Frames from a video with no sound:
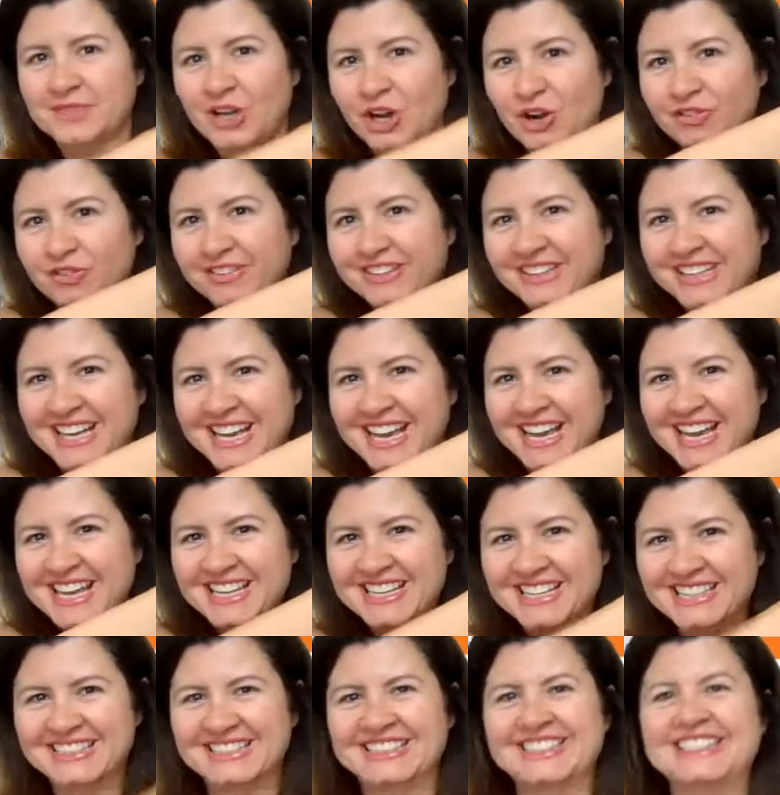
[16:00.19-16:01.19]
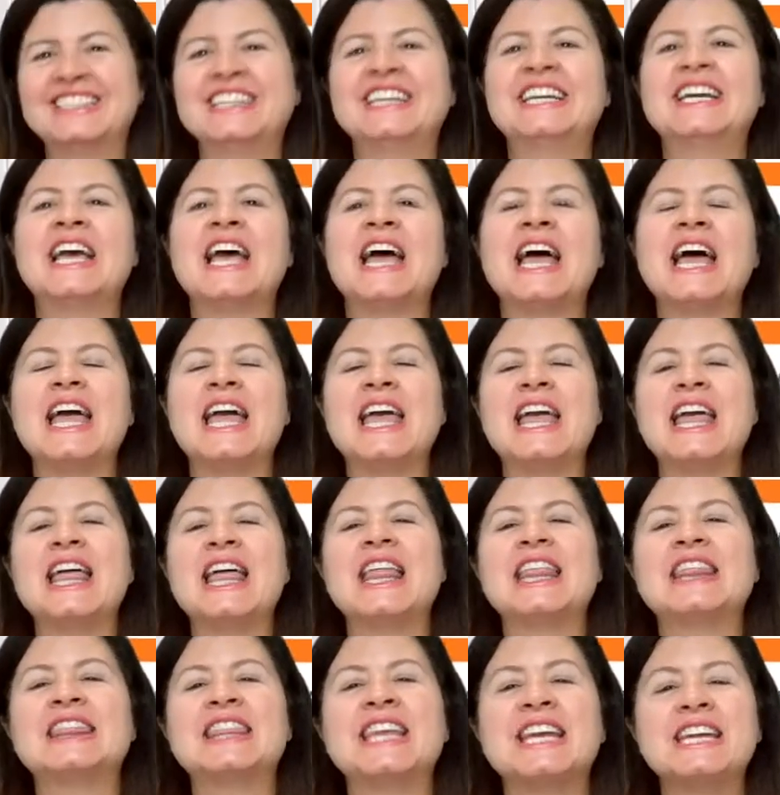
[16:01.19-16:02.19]
over there,
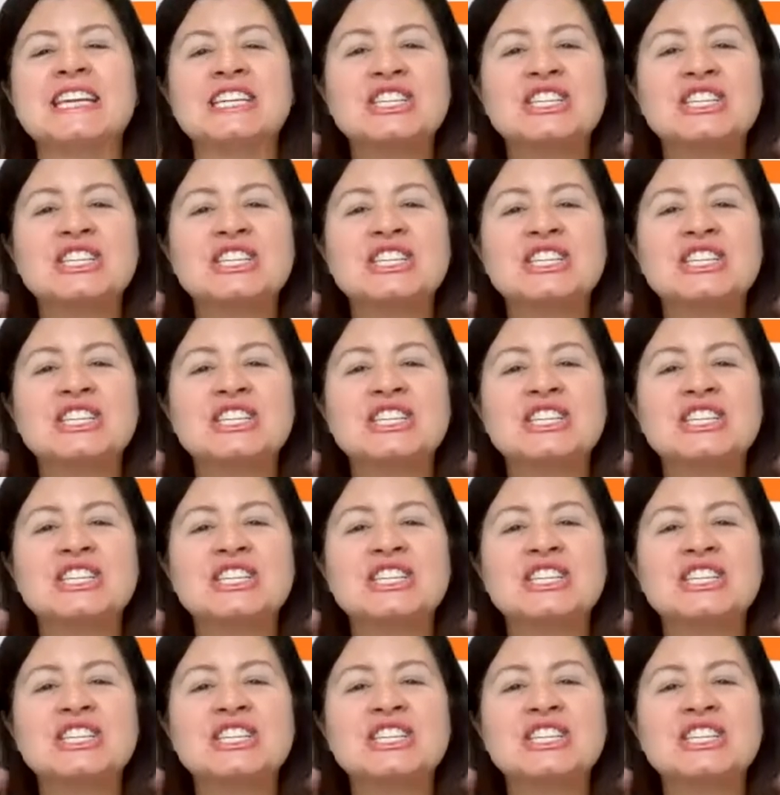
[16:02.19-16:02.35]
and they